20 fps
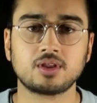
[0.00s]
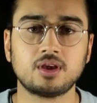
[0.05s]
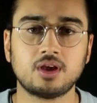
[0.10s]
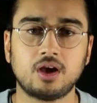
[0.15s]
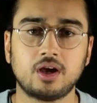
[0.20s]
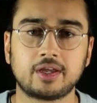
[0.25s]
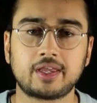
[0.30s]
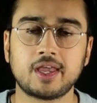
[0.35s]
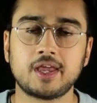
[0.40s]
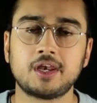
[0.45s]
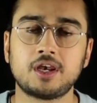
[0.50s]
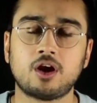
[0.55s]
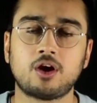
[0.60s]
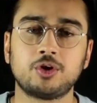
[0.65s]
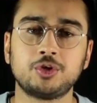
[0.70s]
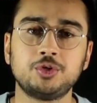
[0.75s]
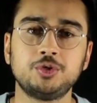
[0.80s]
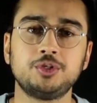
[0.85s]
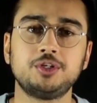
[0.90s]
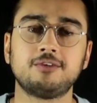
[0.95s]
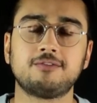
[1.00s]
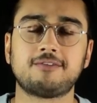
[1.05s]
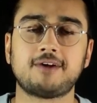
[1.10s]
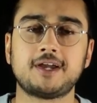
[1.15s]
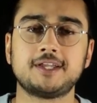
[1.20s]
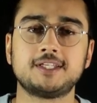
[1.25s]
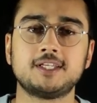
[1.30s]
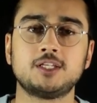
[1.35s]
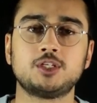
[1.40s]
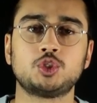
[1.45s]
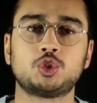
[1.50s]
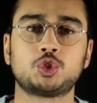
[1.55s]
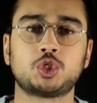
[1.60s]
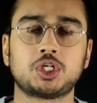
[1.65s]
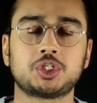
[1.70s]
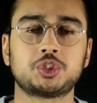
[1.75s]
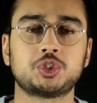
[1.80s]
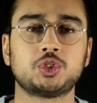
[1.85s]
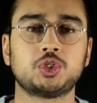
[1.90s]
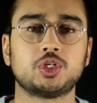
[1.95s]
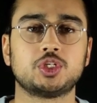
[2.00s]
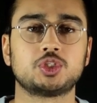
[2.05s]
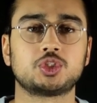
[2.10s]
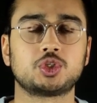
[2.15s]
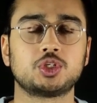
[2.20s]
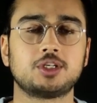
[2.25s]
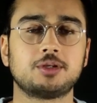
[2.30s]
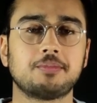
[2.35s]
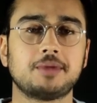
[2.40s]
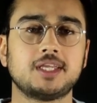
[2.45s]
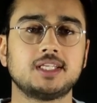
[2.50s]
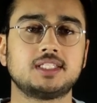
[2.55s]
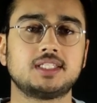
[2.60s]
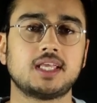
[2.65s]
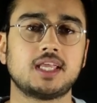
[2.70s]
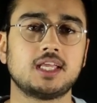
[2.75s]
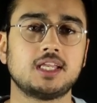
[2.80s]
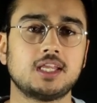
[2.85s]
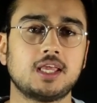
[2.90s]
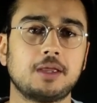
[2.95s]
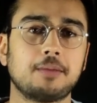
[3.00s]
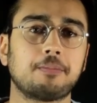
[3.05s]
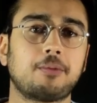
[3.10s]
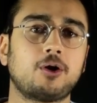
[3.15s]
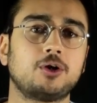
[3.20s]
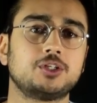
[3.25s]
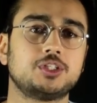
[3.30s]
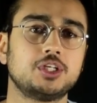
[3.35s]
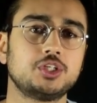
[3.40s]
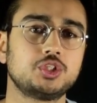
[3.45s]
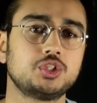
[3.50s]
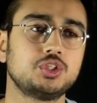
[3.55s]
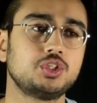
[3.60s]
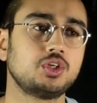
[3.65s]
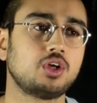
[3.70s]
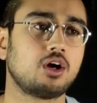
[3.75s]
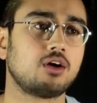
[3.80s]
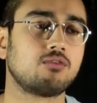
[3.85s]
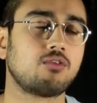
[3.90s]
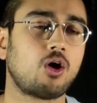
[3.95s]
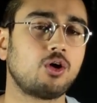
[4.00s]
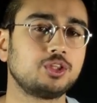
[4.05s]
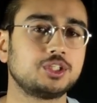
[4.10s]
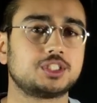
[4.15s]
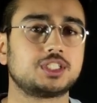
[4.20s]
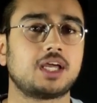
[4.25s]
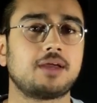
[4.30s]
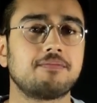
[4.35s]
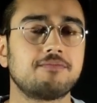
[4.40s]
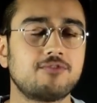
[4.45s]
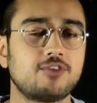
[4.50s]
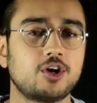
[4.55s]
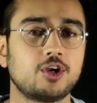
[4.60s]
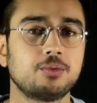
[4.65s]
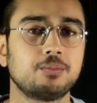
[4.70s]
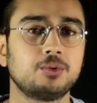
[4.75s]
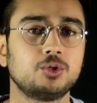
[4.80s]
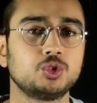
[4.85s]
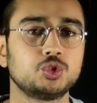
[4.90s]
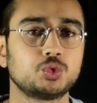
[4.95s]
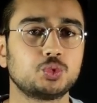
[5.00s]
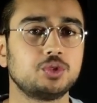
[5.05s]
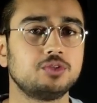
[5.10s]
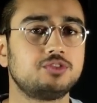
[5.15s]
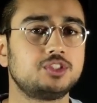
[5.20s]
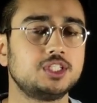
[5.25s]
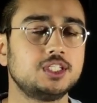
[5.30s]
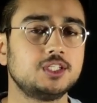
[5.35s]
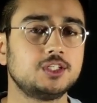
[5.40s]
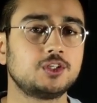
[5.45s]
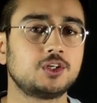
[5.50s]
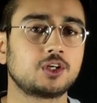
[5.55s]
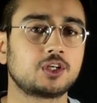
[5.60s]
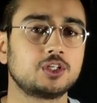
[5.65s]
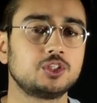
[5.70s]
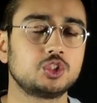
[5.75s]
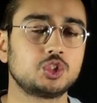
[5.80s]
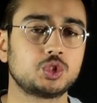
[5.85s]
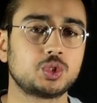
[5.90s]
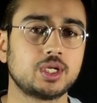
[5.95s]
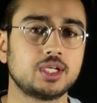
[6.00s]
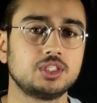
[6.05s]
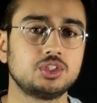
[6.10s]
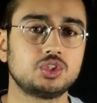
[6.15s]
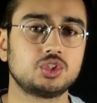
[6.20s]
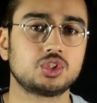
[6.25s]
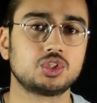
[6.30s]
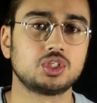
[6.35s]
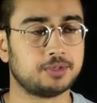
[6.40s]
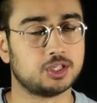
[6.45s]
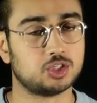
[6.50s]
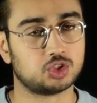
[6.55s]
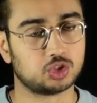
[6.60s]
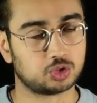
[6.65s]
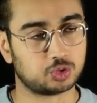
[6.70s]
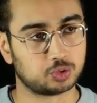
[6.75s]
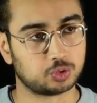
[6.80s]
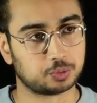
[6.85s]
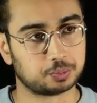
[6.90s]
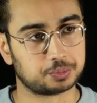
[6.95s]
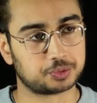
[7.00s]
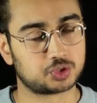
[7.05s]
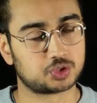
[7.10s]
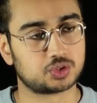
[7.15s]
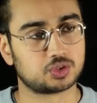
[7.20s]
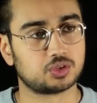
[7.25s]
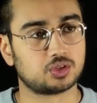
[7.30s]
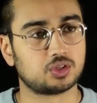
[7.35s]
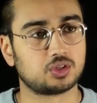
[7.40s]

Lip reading: Again, our union-find data structure is going to maintain a partition of all the type variables we've seen in our constraints into groups.